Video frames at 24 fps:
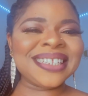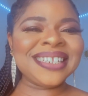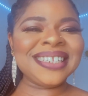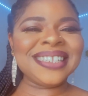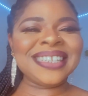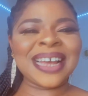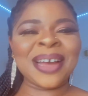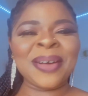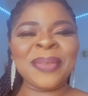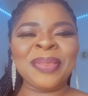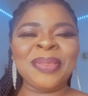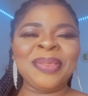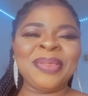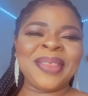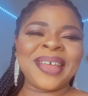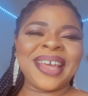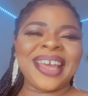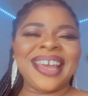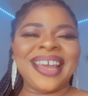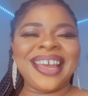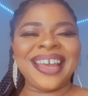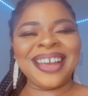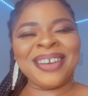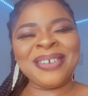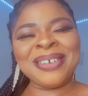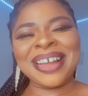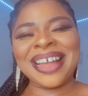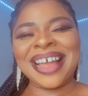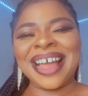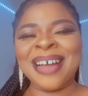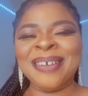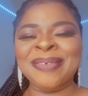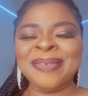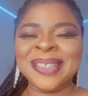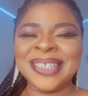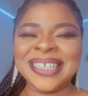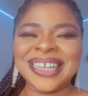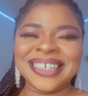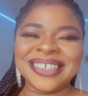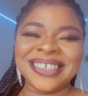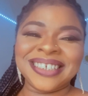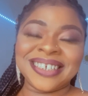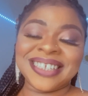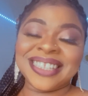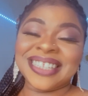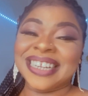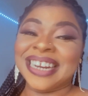down there after shoots.